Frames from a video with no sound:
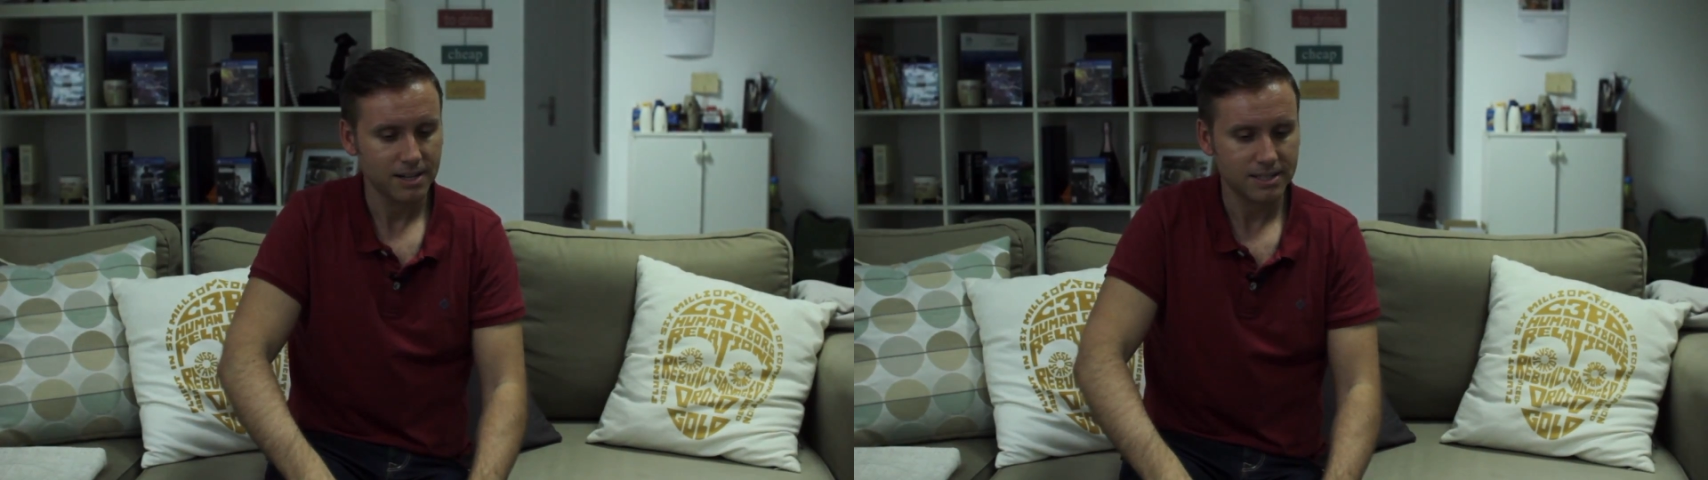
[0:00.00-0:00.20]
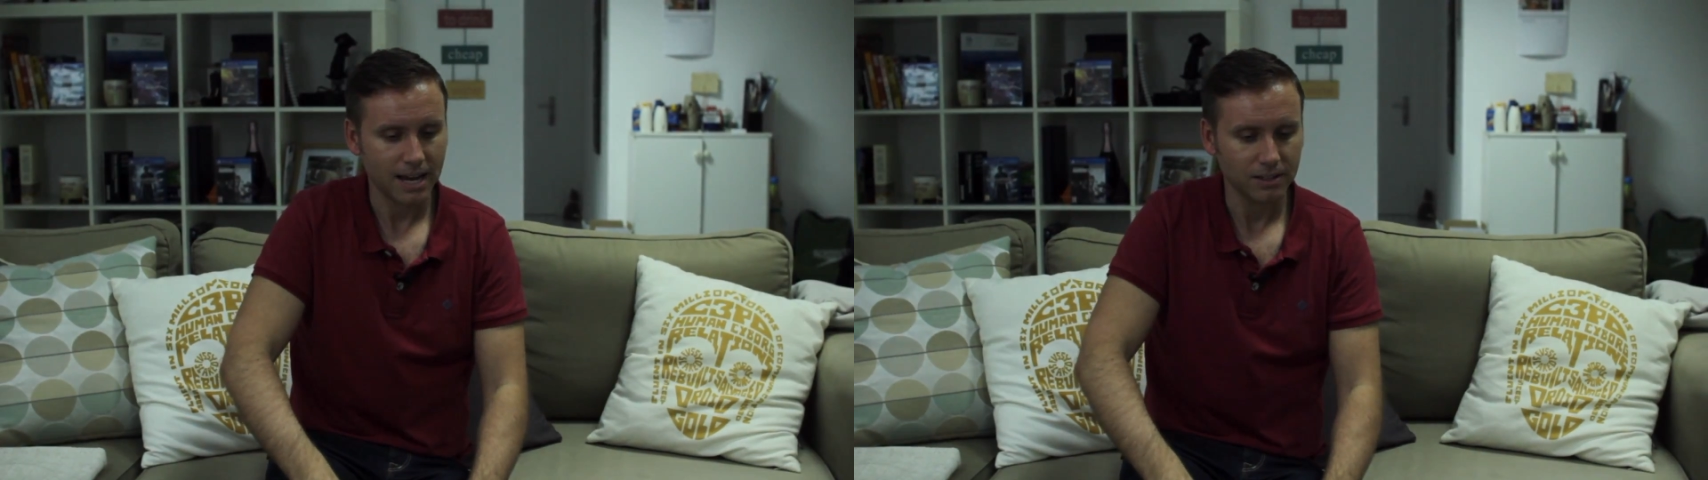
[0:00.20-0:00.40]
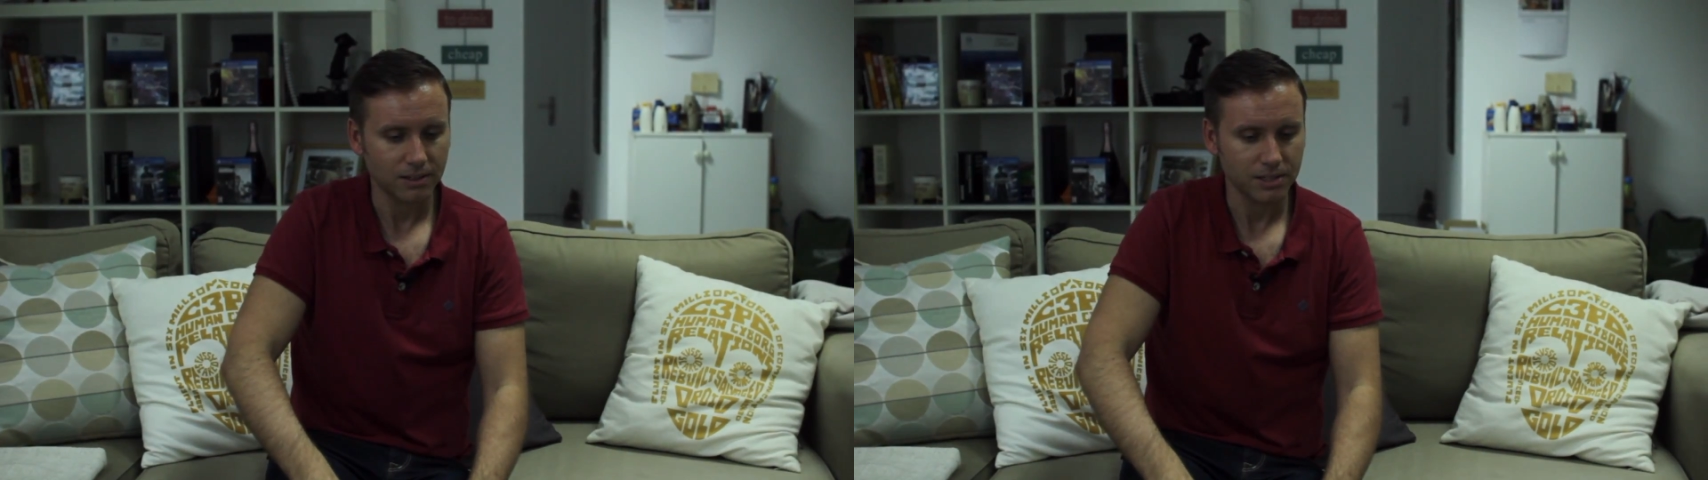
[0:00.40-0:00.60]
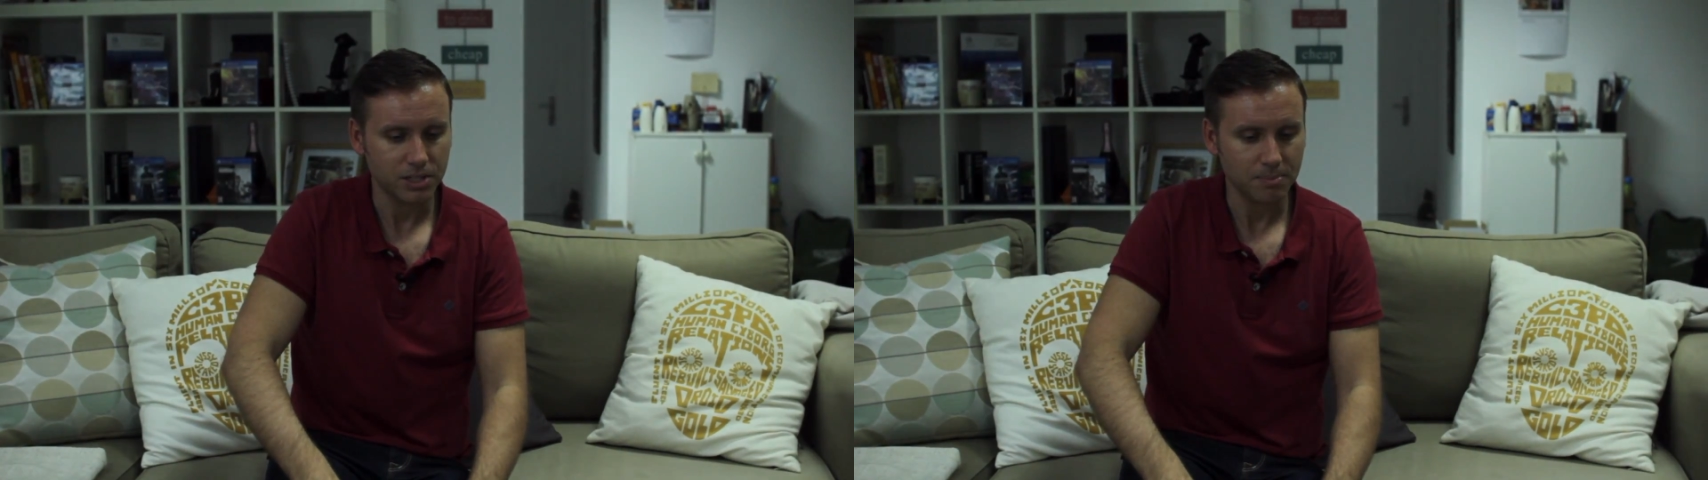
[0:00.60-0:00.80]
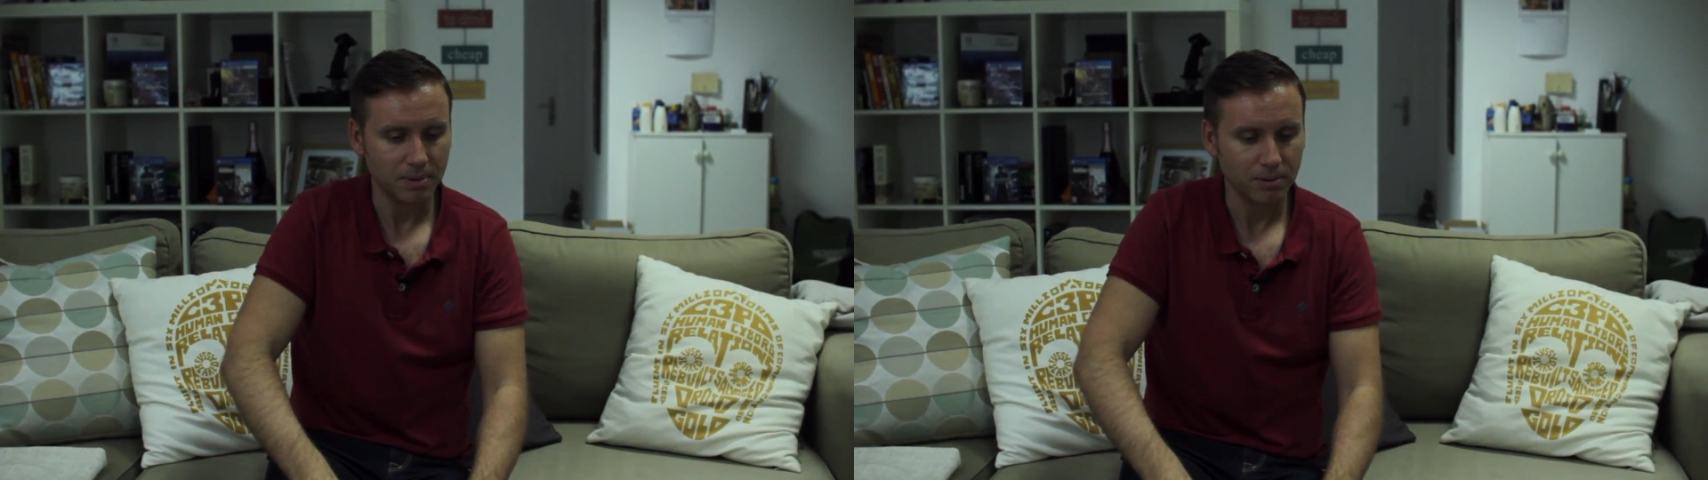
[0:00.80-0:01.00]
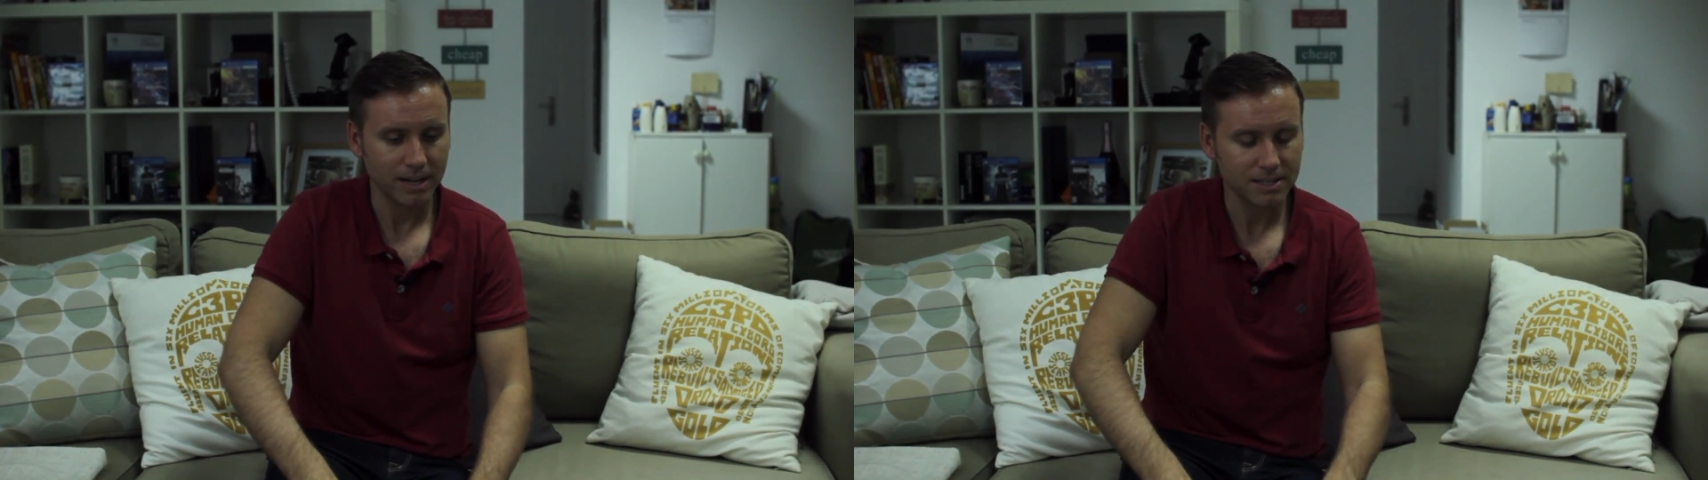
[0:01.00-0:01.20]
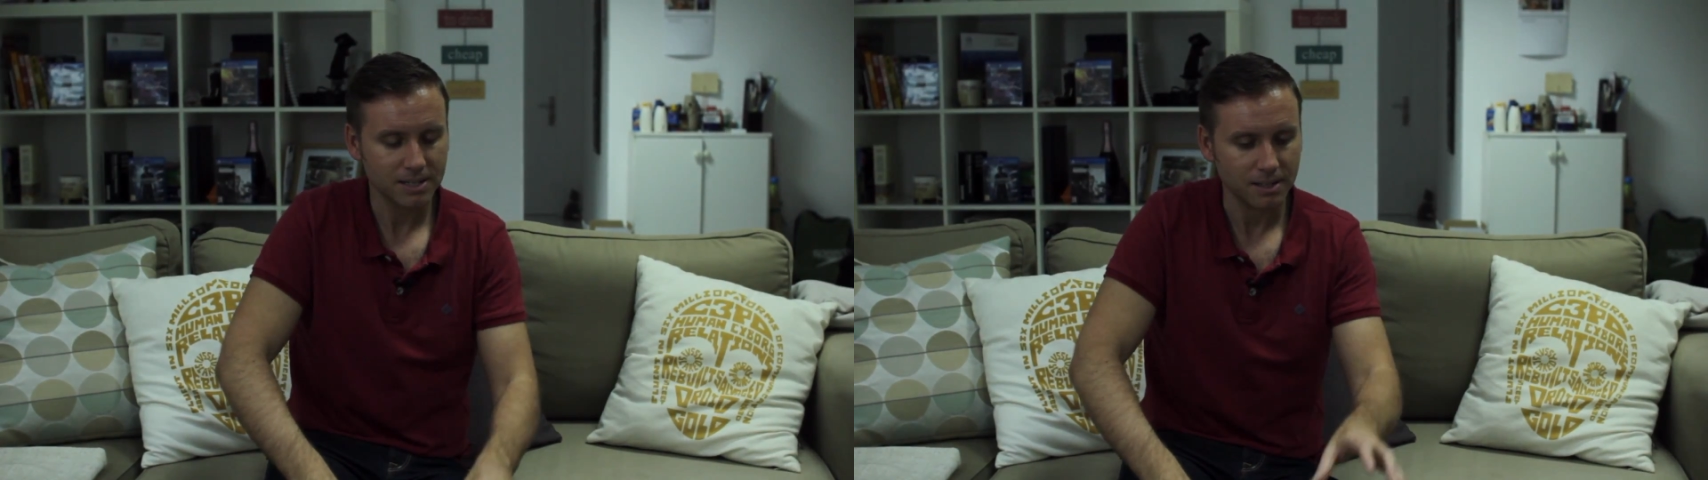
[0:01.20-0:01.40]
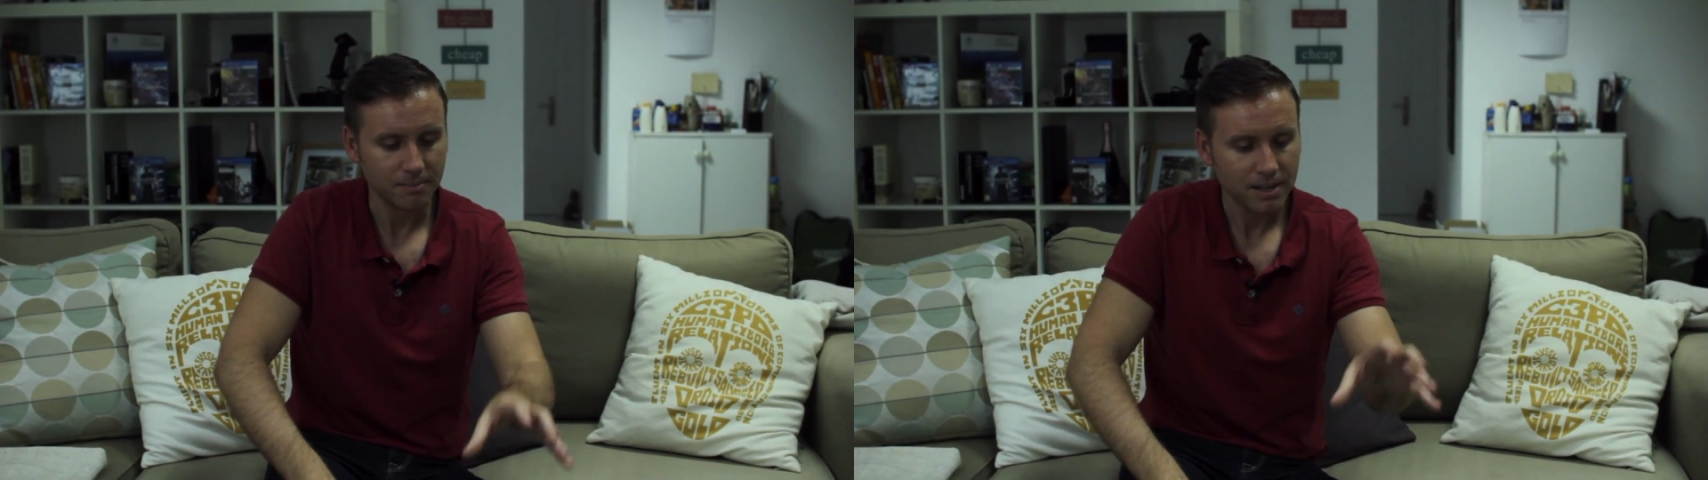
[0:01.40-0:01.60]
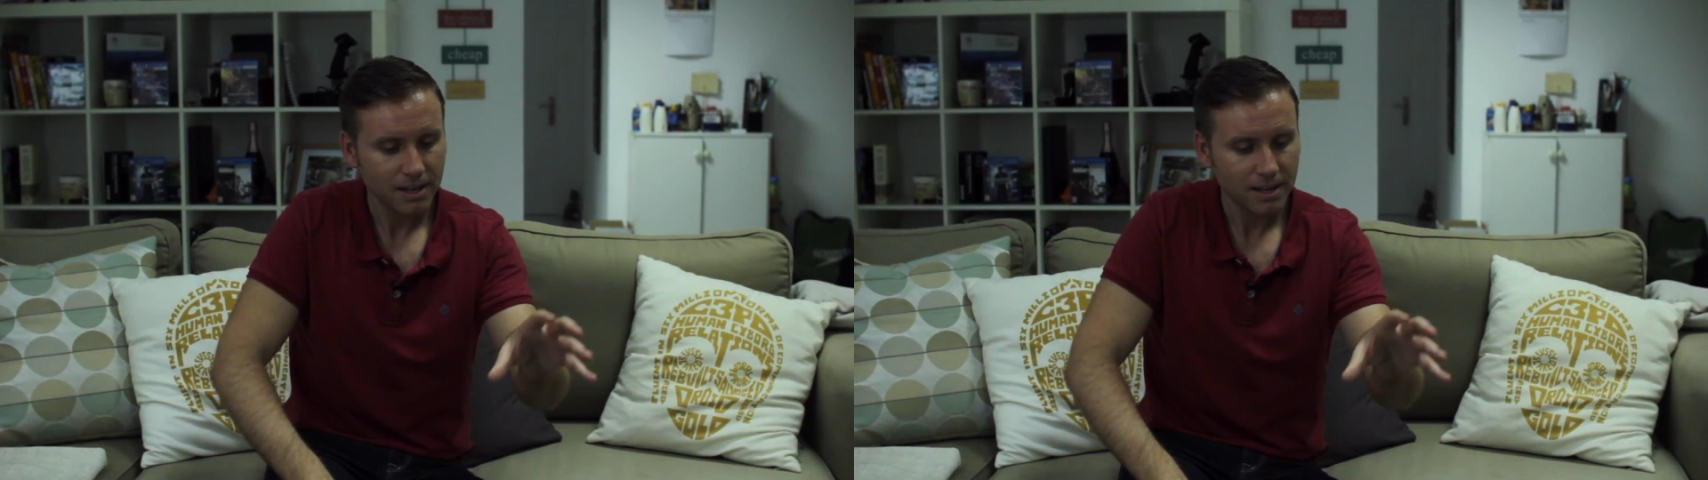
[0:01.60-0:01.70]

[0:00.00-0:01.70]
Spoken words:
technology built into them,